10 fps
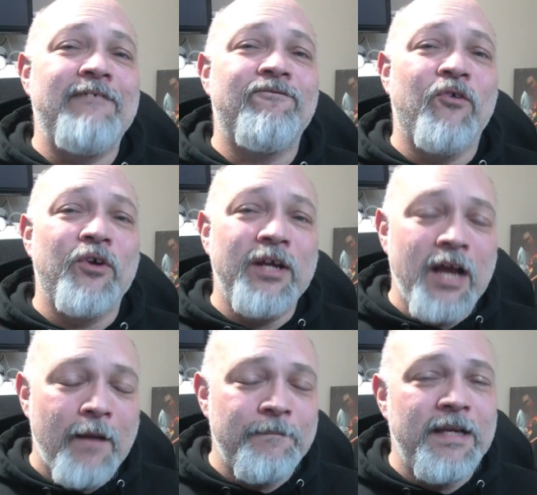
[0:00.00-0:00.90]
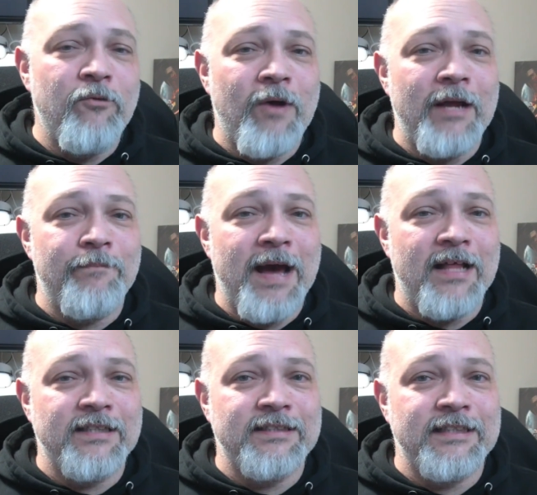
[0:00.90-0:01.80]
for company-wide
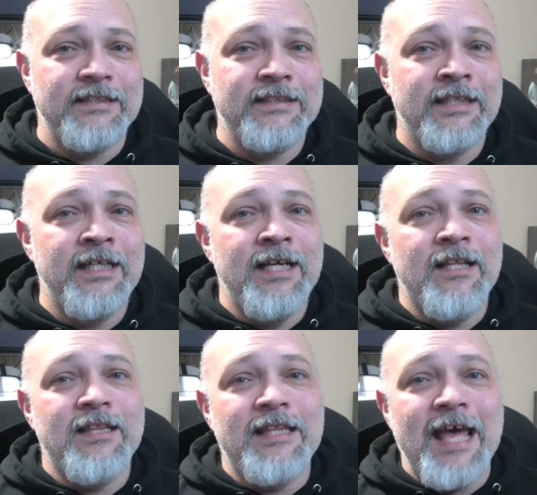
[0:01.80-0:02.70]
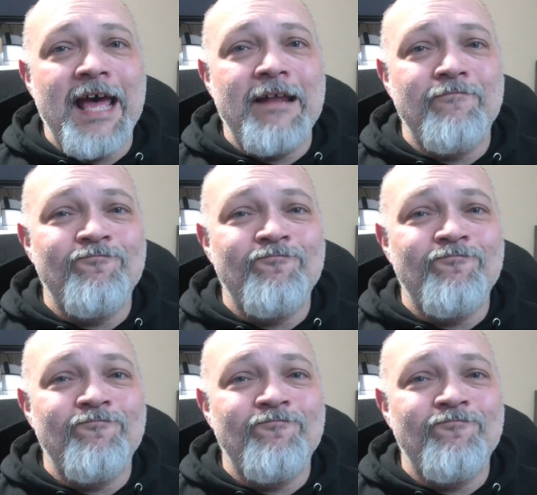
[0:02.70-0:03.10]
policies that